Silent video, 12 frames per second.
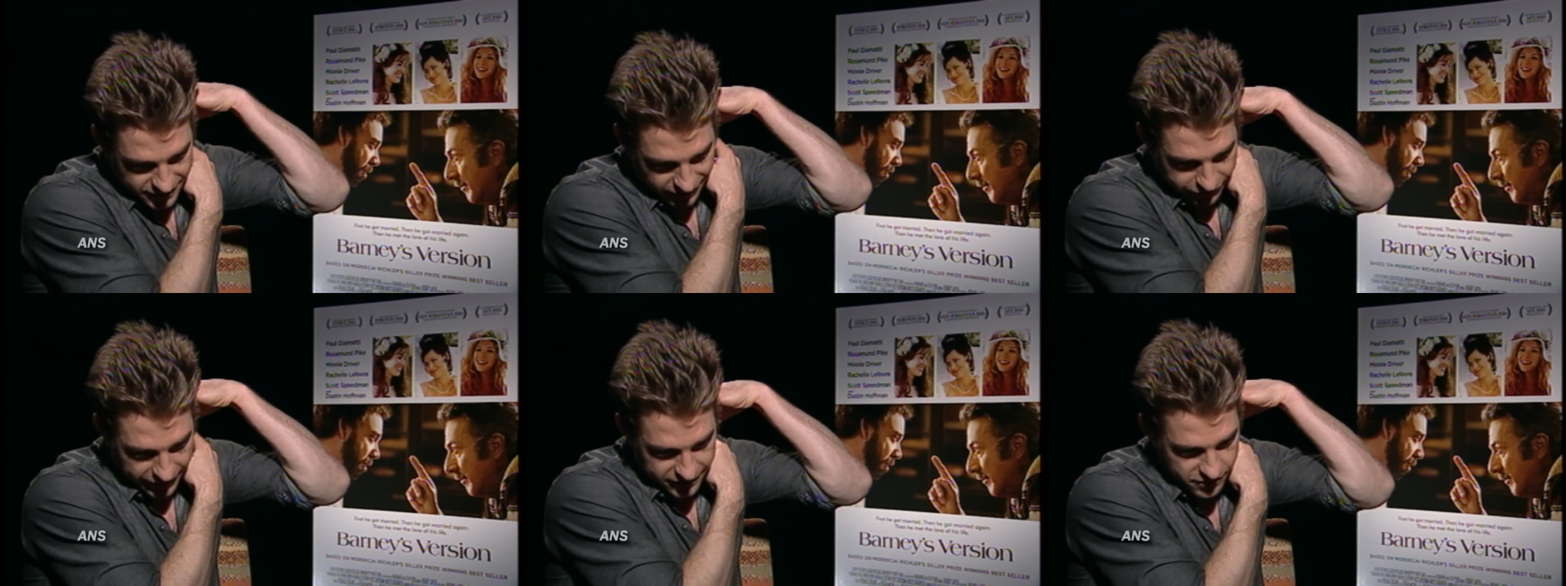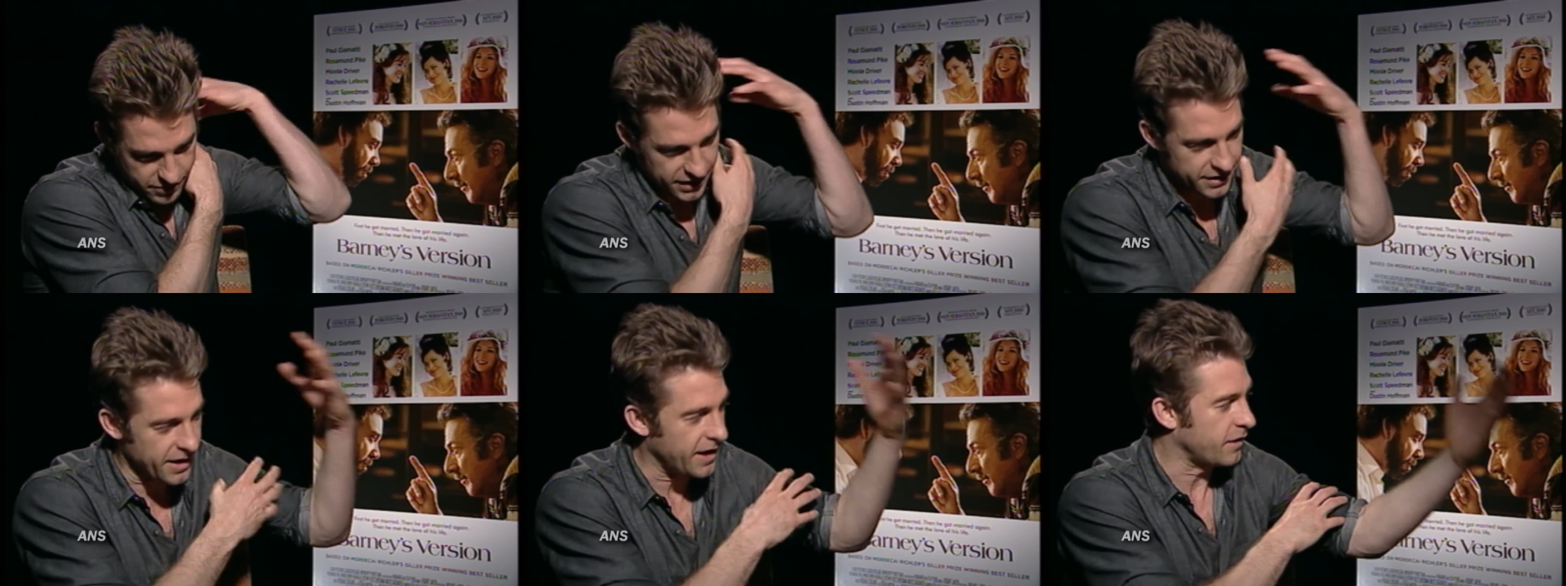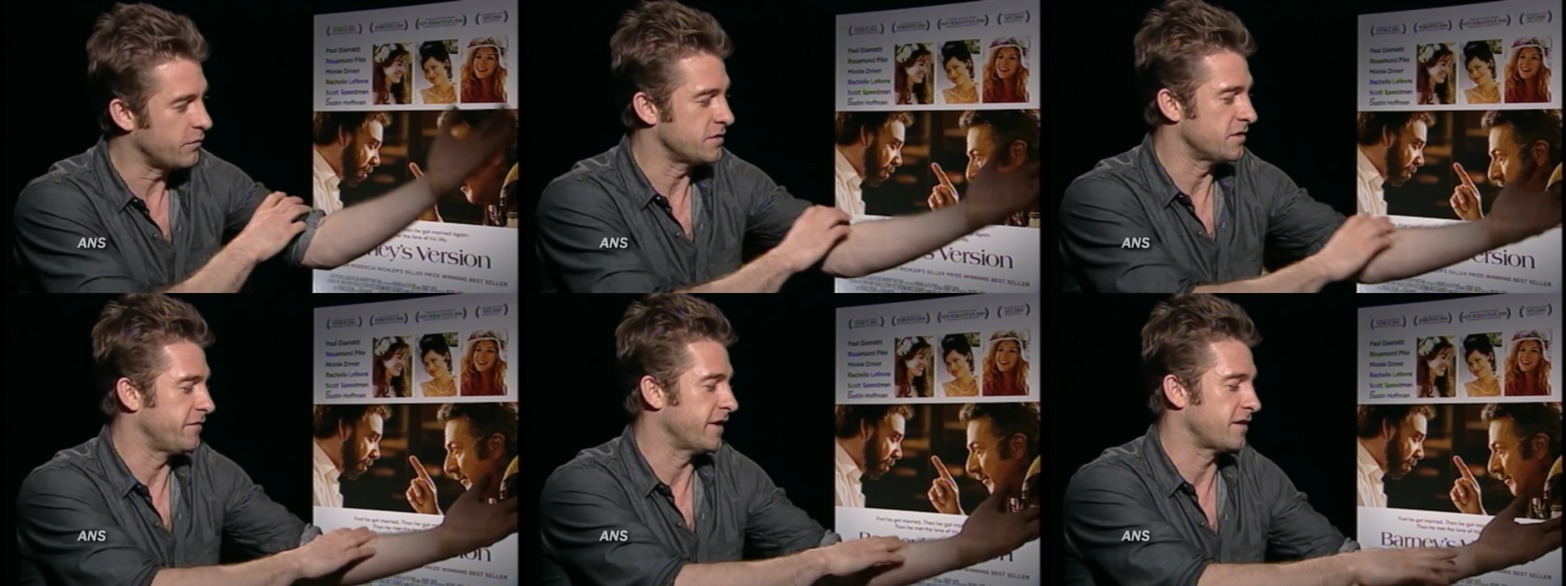Speaker 1: affected my neck,
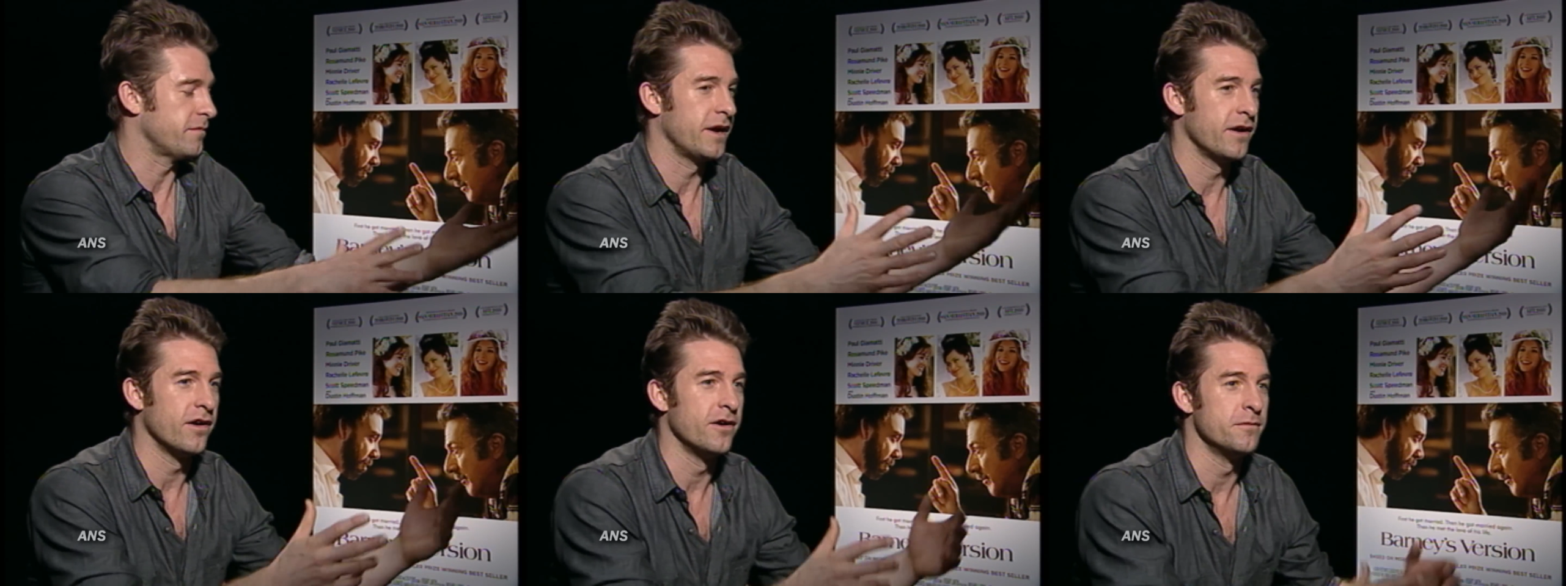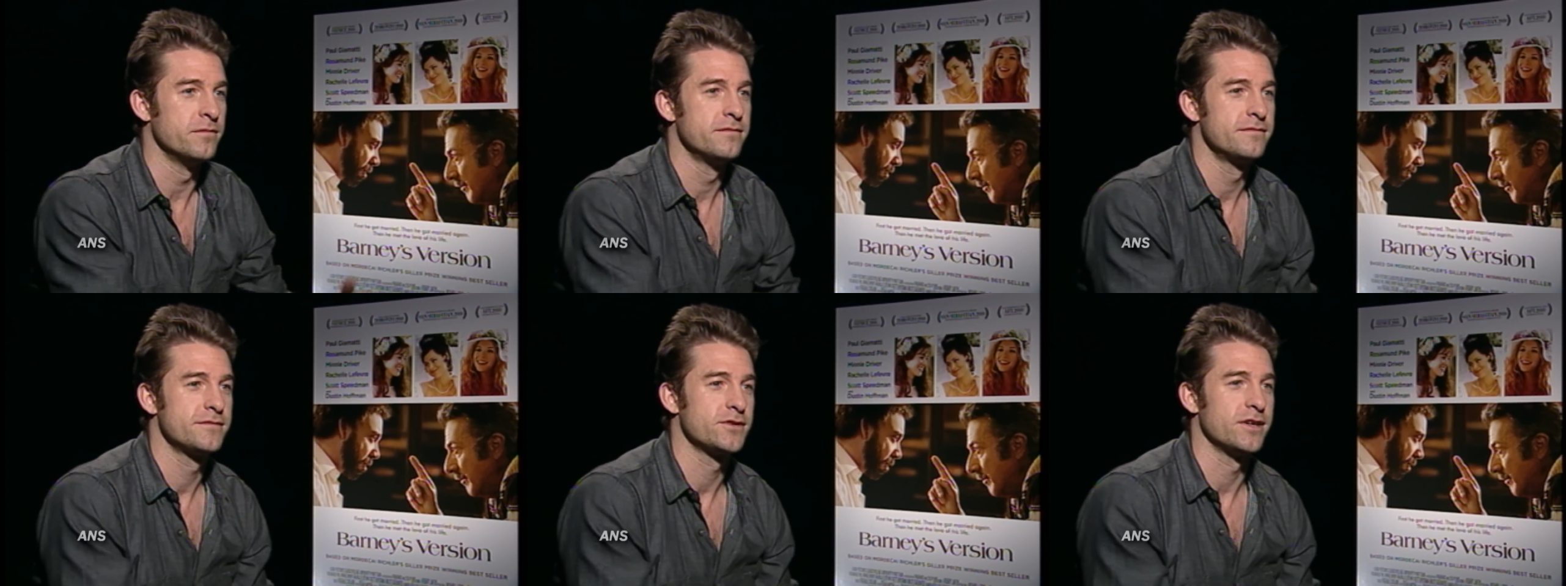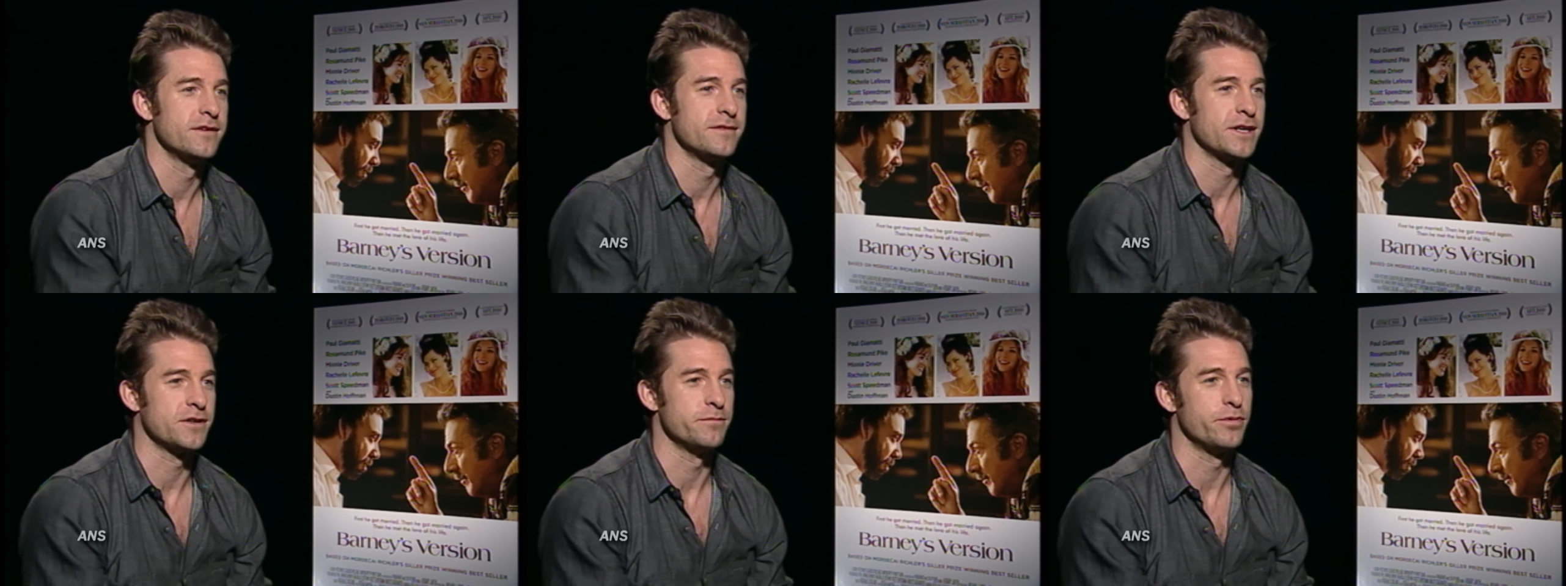which affected my arm, so
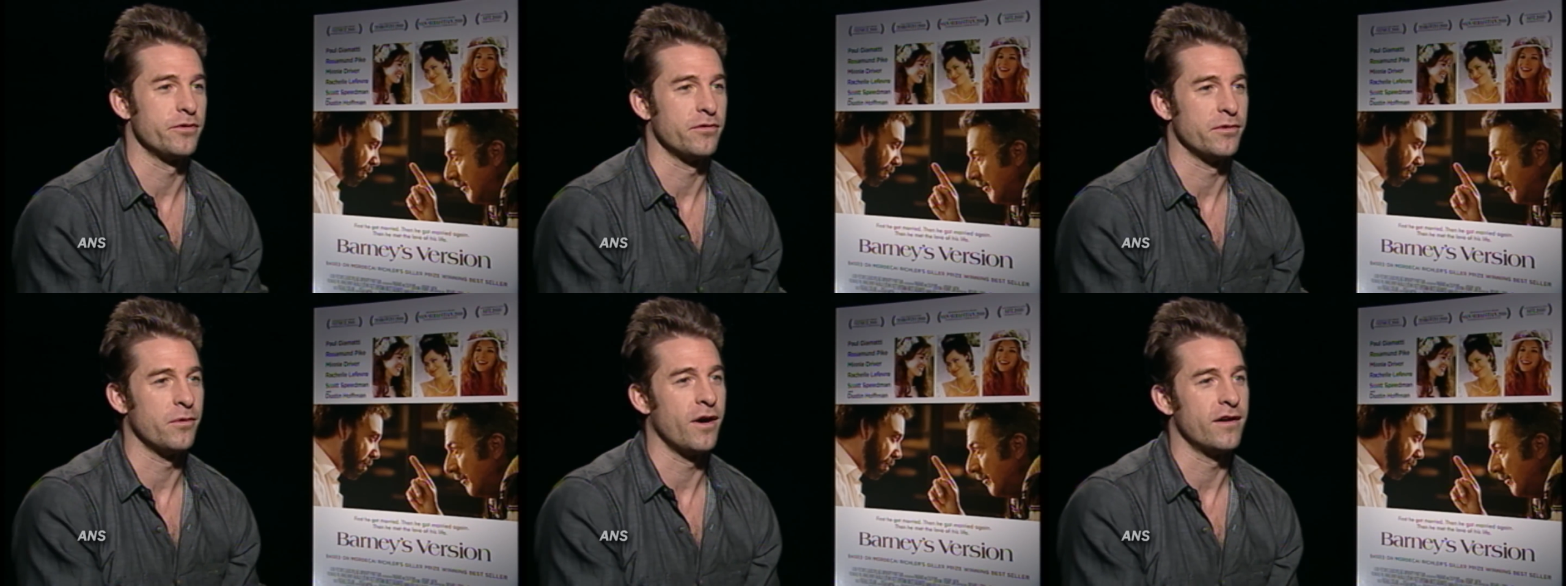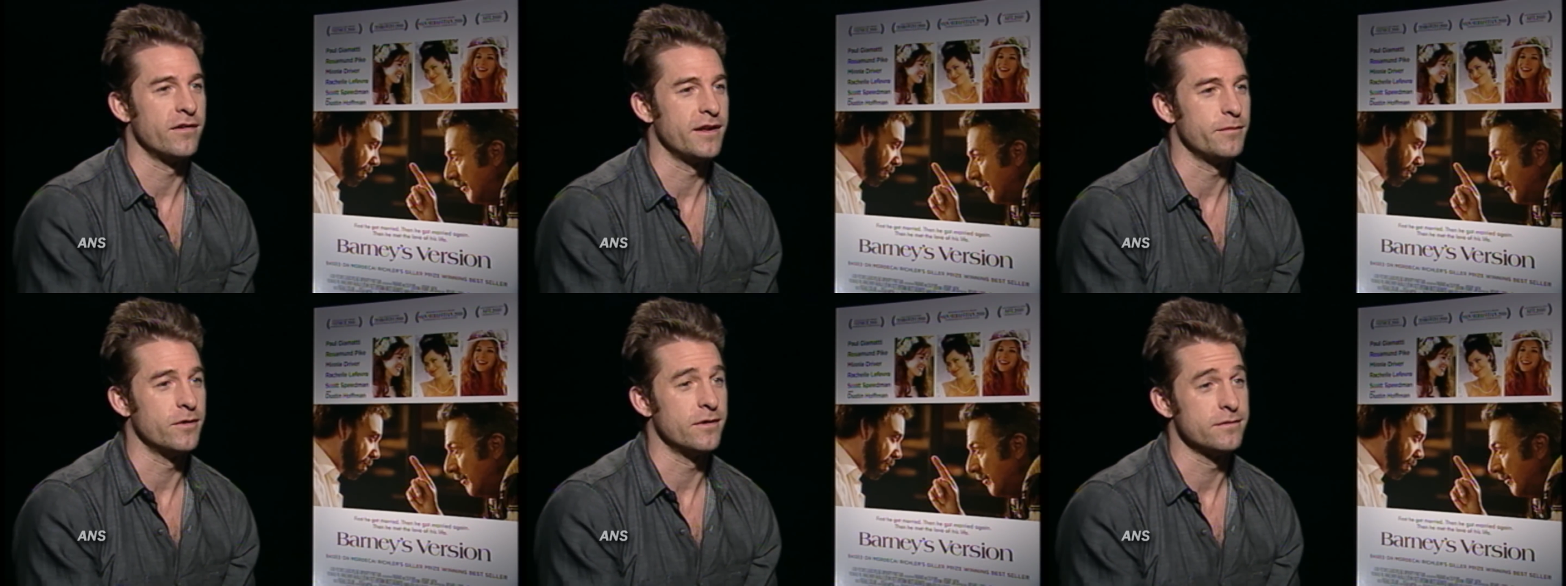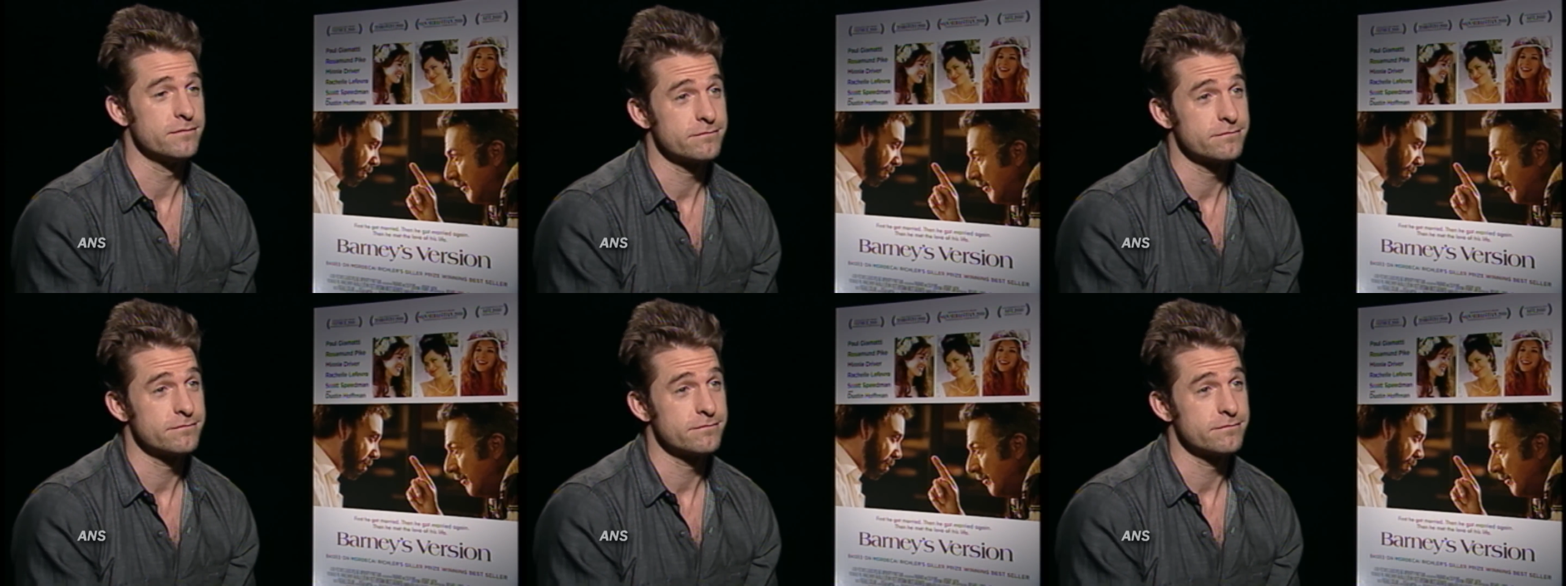I couldn't pull through the water anymore.